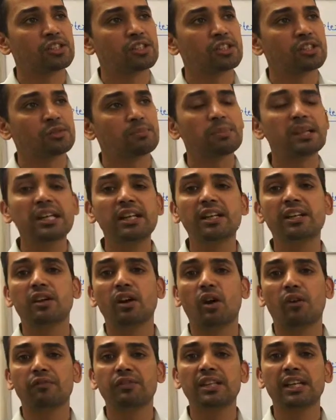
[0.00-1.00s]
speed
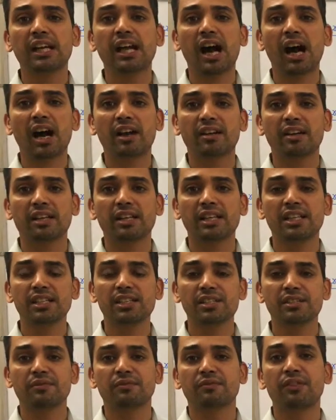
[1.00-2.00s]
of the car
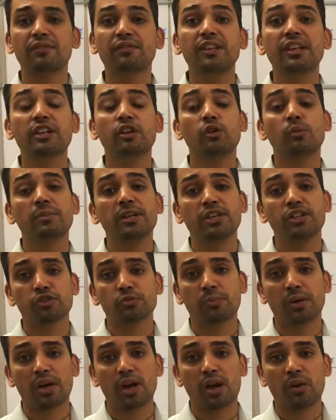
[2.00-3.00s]
is 50 kilometers
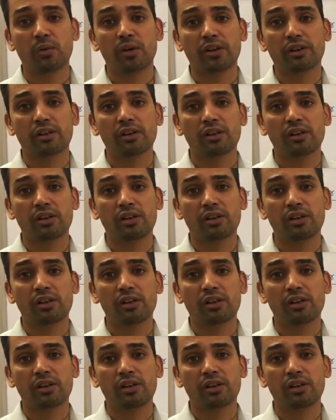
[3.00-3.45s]
per hour.